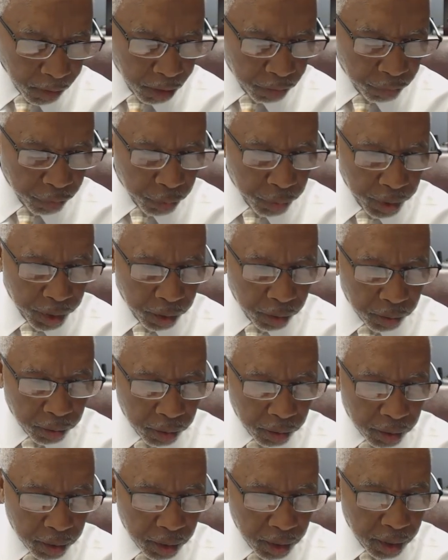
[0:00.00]
if we will,
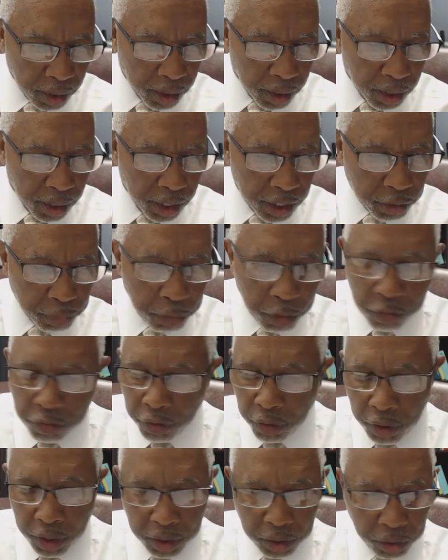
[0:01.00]
let's
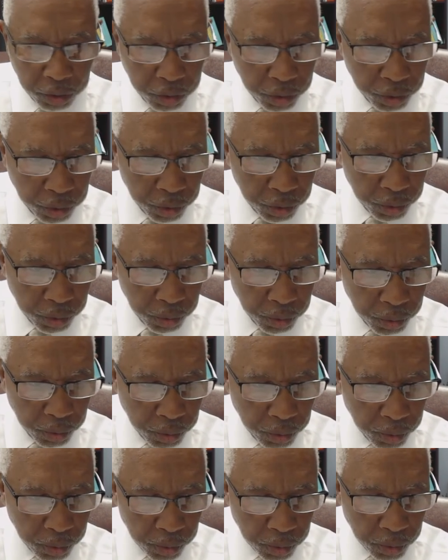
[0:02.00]
move on to
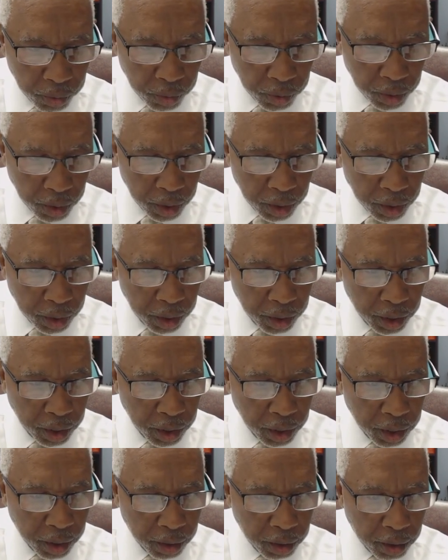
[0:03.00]

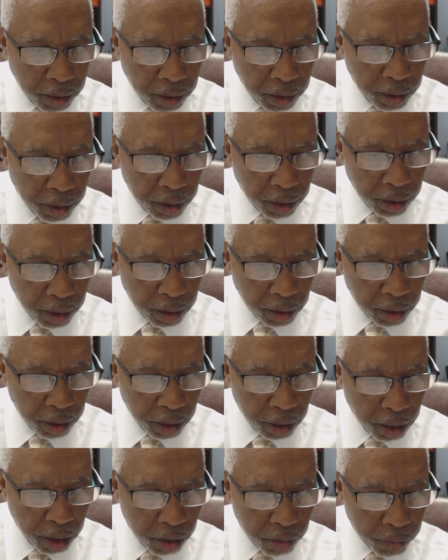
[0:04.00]
the
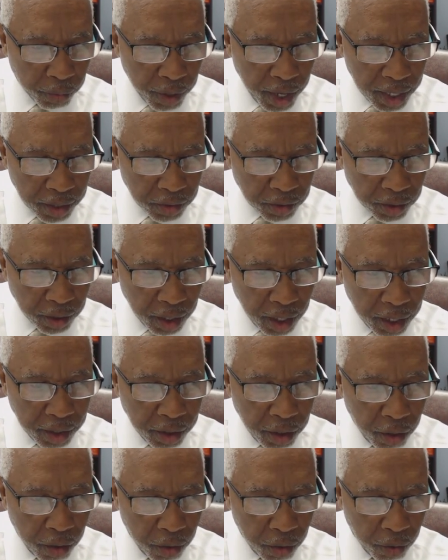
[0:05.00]
arrest
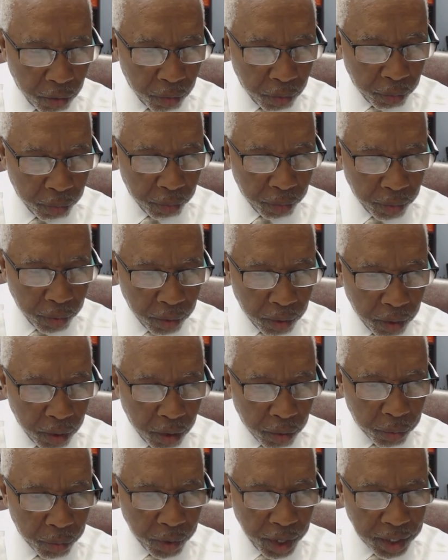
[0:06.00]
in the home.
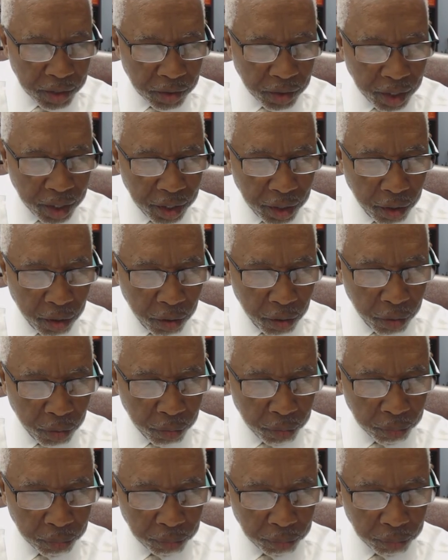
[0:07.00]
Arrest in the home.